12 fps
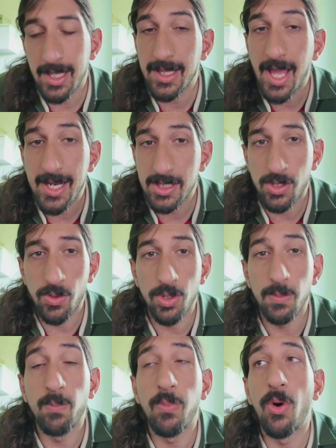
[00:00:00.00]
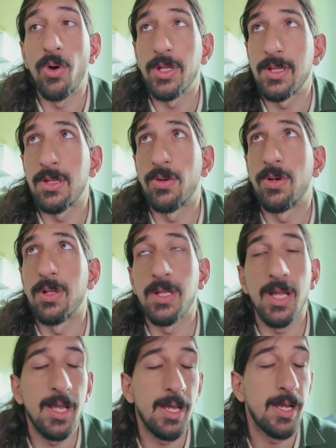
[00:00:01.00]
and that is the whole point, the
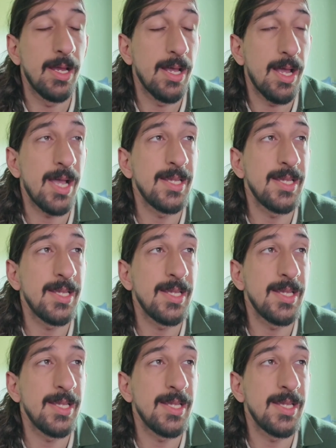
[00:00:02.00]
whole uh,